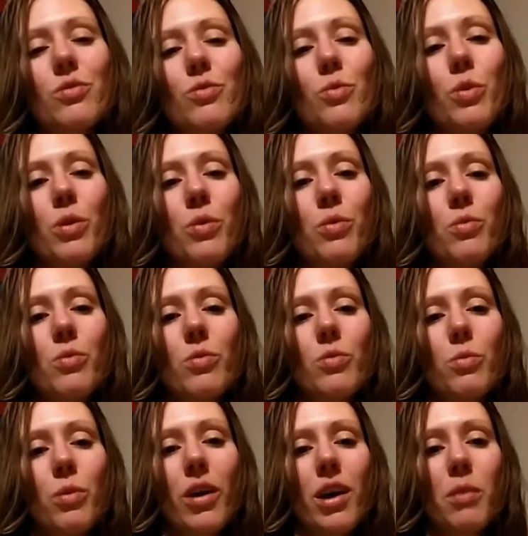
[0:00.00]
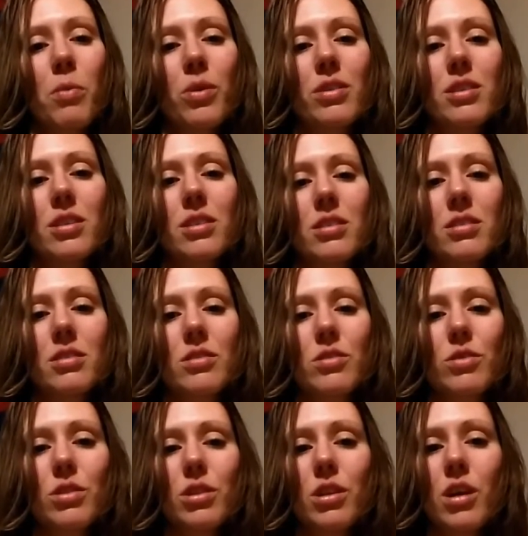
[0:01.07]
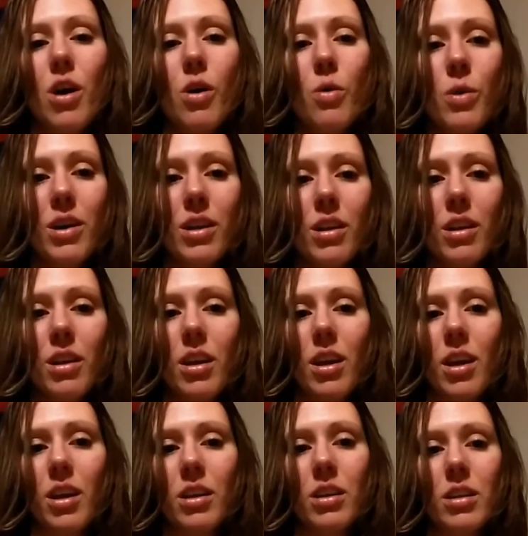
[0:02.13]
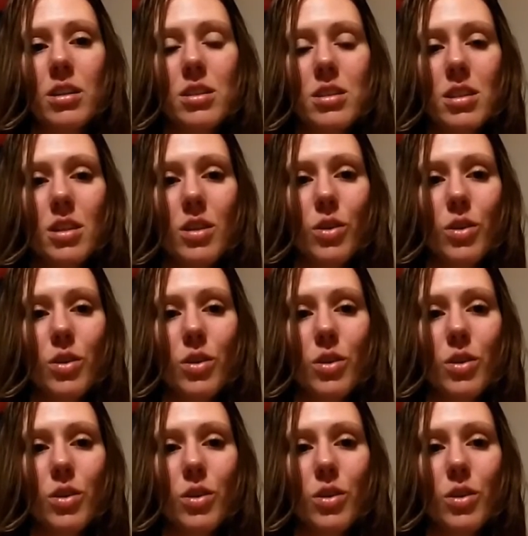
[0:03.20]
we were able to go in and